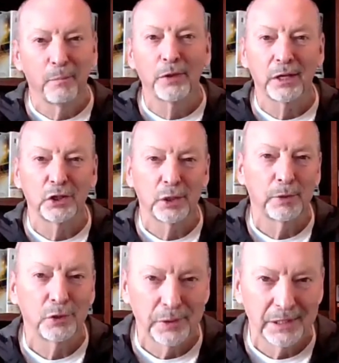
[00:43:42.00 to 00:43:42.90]
tell them
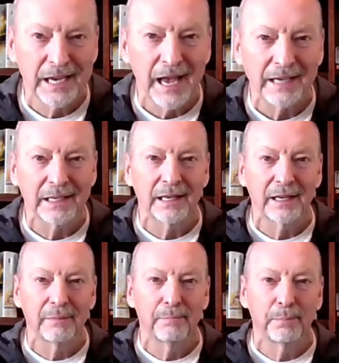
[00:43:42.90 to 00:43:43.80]
what they should be doing
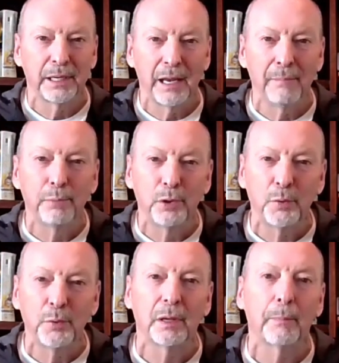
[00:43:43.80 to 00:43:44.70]
tactically,
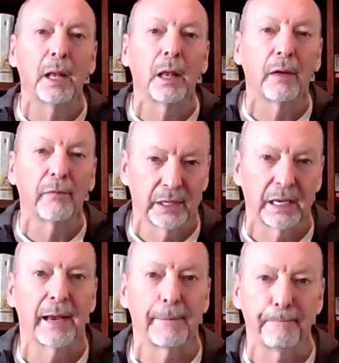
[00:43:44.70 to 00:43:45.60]
but imbue in them a
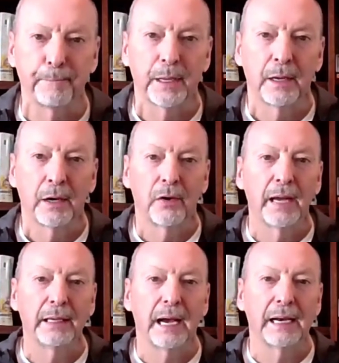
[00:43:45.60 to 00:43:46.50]
love of the game,
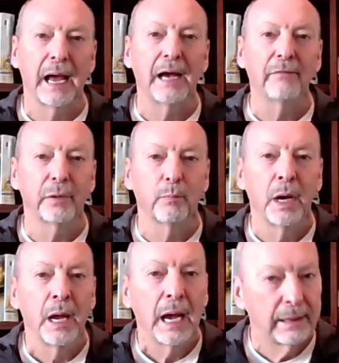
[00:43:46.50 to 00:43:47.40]
right? And
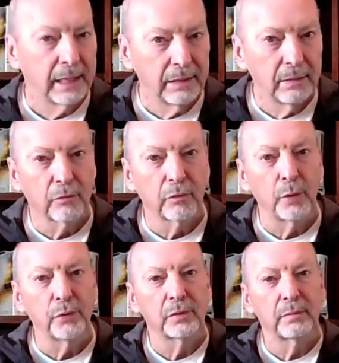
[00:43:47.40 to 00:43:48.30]
have them, and
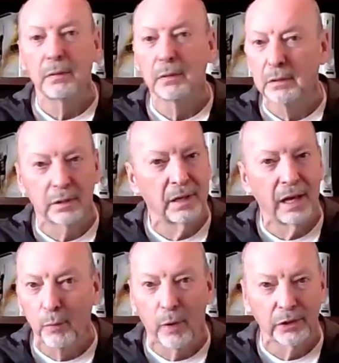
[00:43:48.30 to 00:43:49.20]
then the growth of,
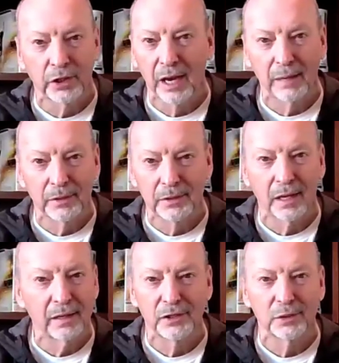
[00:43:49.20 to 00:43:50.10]
look, you could never watch a
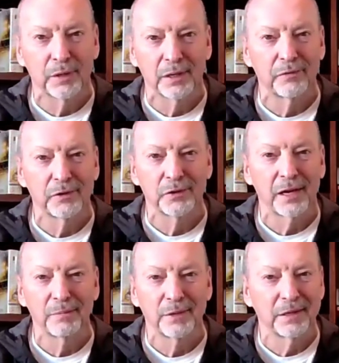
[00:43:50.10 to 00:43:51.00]
game on television when
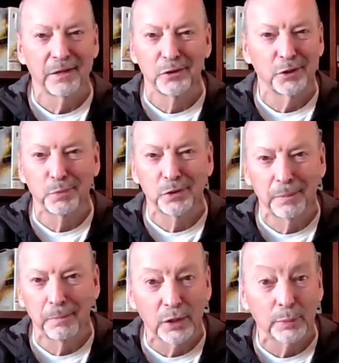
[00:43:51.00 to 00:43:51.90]
I first came here. There
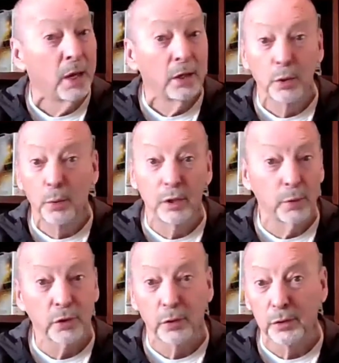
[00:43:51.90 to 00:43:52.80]
just was impossible.
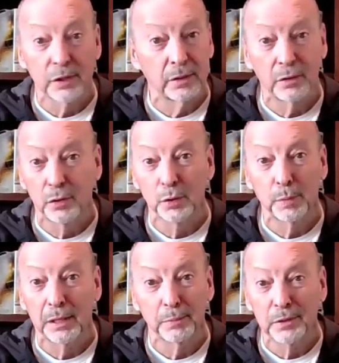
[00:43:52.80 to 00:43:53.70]
There were no scores
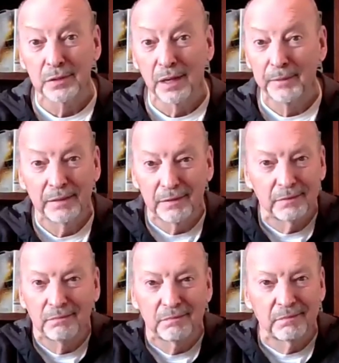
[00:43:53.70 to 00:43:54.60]
in the newspapers.
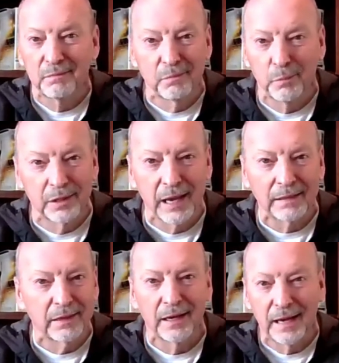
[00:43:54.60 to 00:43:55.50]
I mean,
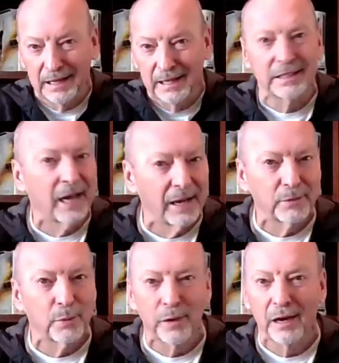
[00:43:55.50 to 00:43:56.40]
we get the
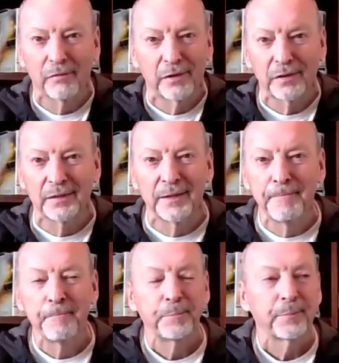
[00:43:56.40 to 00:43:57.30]
LA Times or
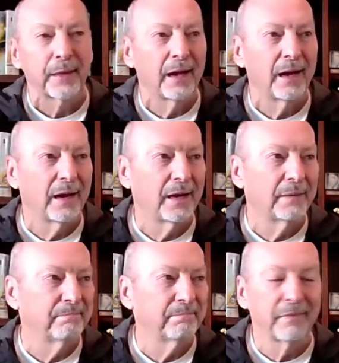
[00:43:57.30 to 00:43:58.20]
whatever,
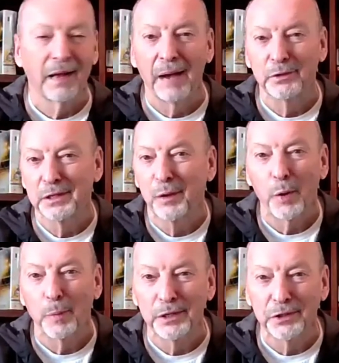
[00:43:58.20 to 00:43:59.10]
and
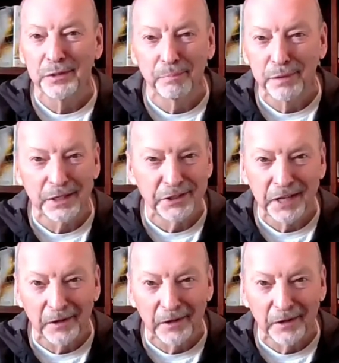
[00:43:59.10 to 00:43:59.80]
I was in Long Beach, the